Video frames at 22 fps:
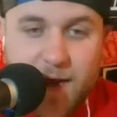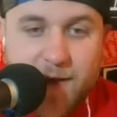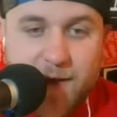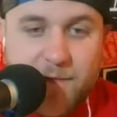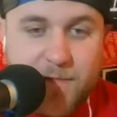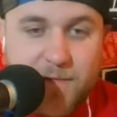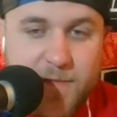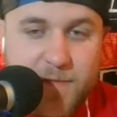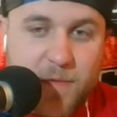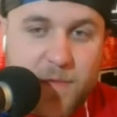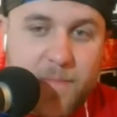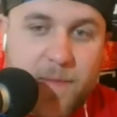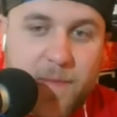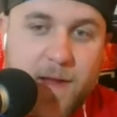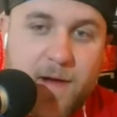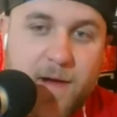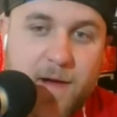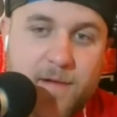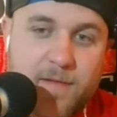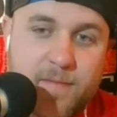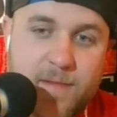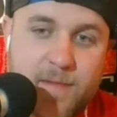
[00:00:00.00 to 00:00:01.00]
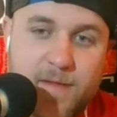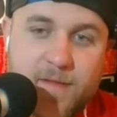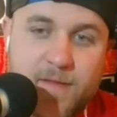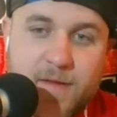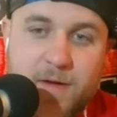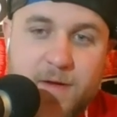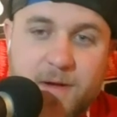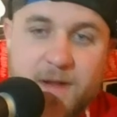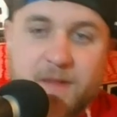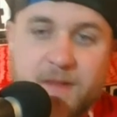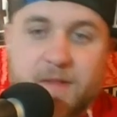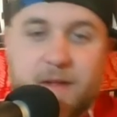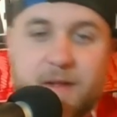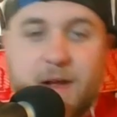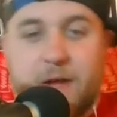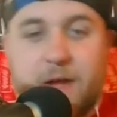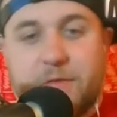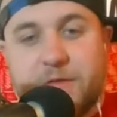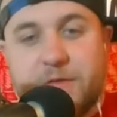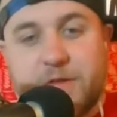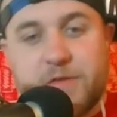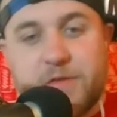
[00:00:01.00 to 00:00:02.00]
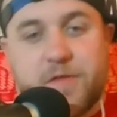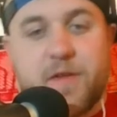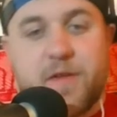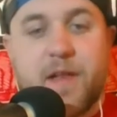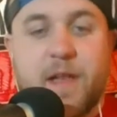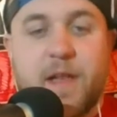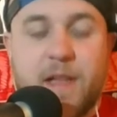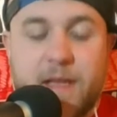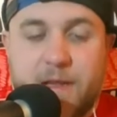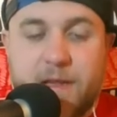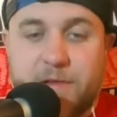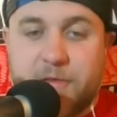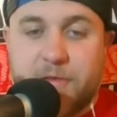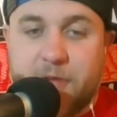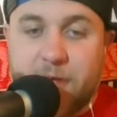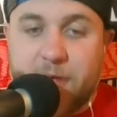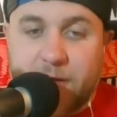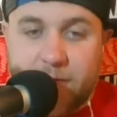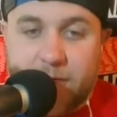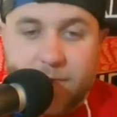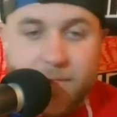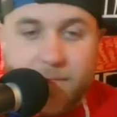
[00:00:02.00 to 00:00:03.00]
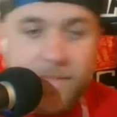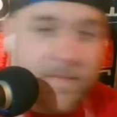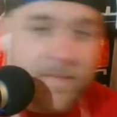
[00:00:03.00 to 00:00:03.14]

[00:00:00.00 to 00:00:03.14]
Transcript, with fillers: I was prepared to be serious there. I was just going to let you talk.